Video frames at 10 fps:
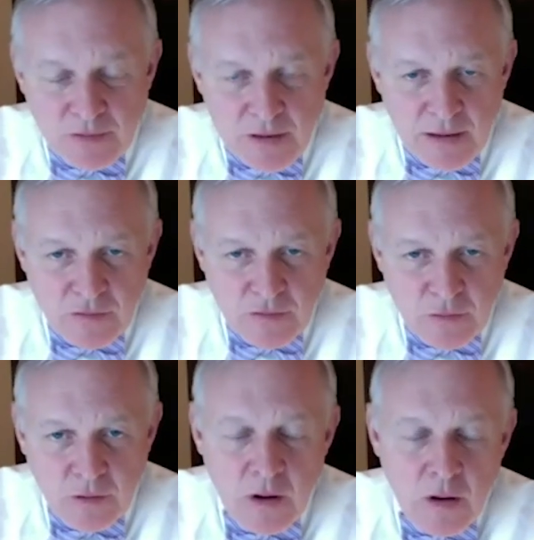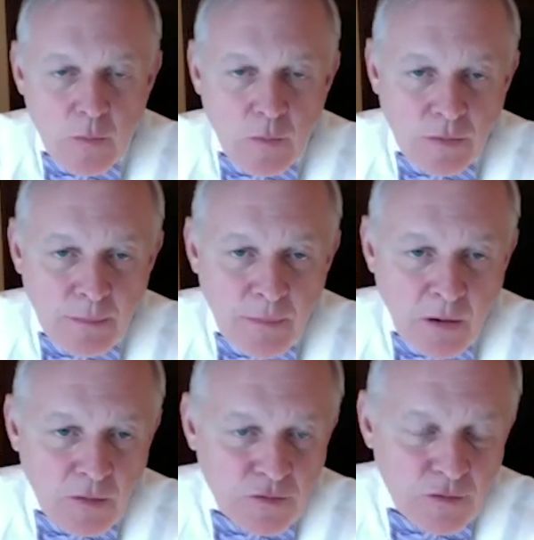cancer, where the
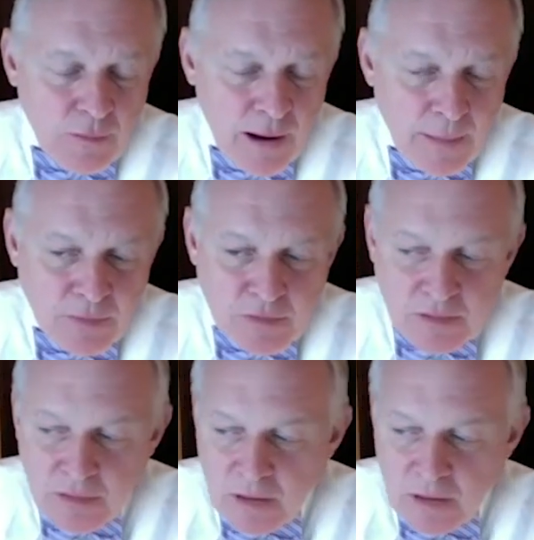markers are absent,